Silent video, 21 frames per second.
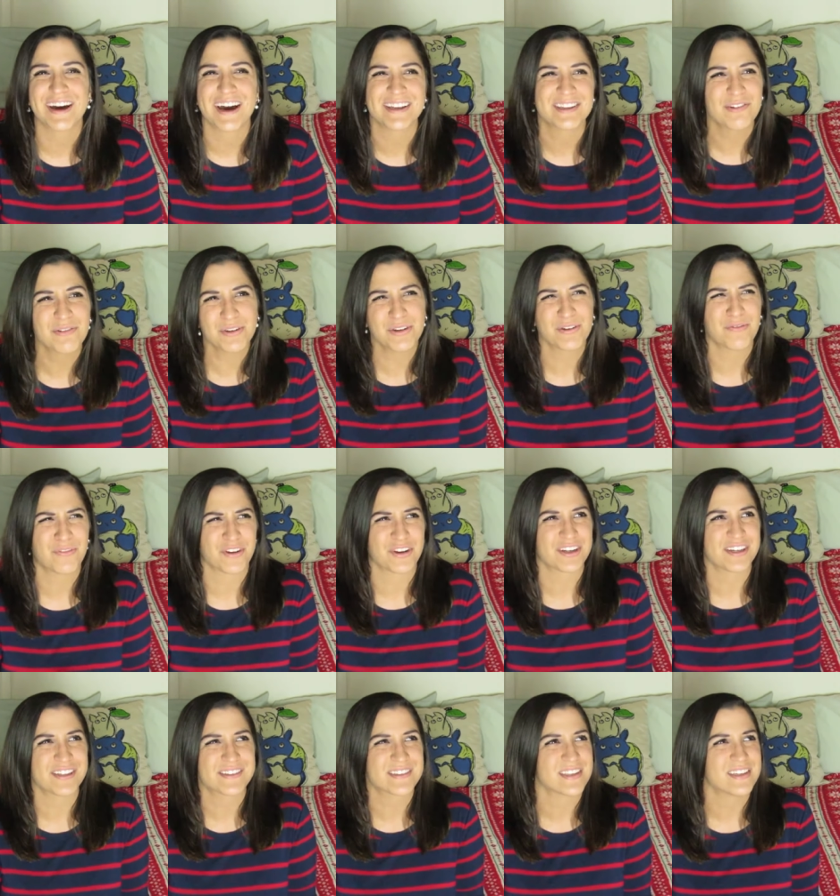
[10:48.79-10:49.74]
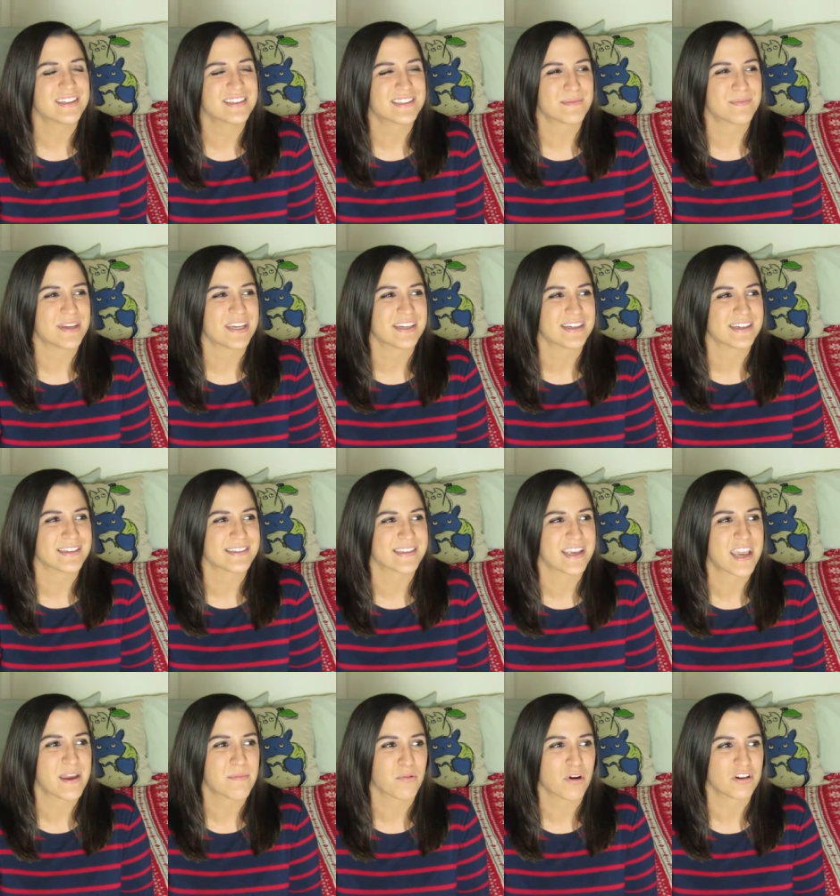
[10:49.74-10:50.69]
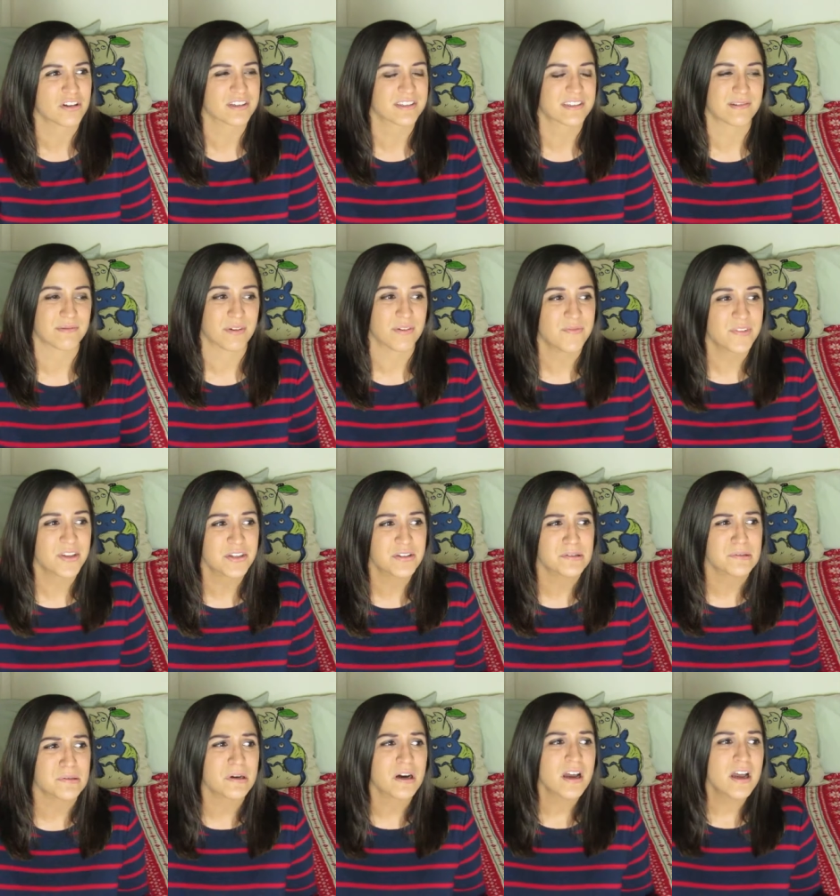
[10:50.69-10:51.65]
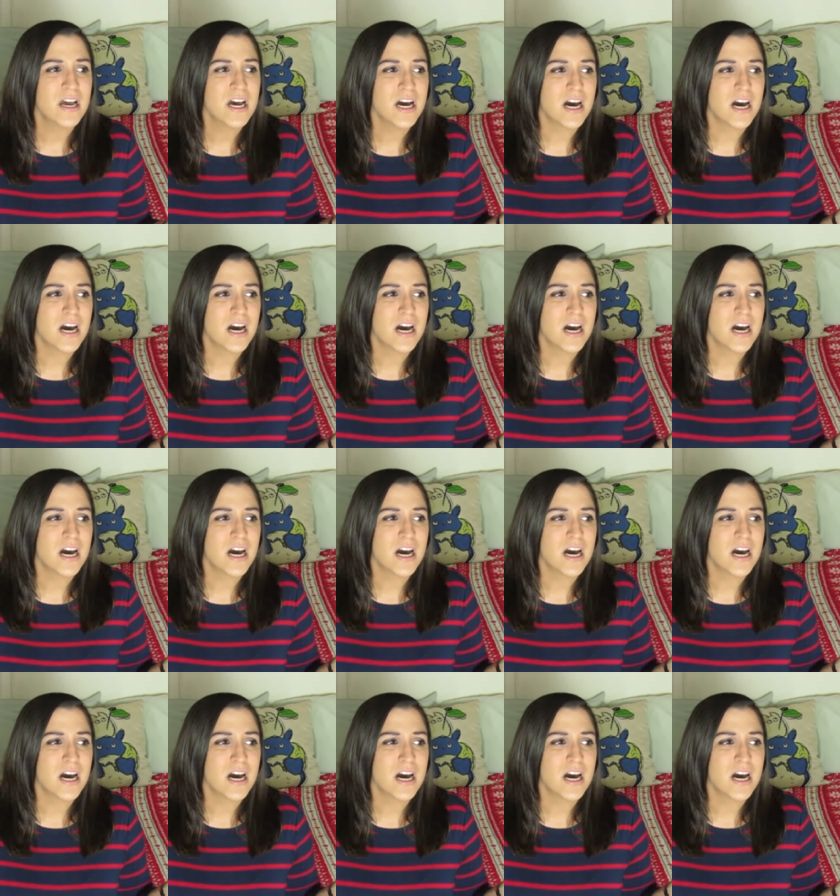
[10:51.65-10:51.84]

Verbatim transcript: I don't know if they're going to send it to me as a product to review,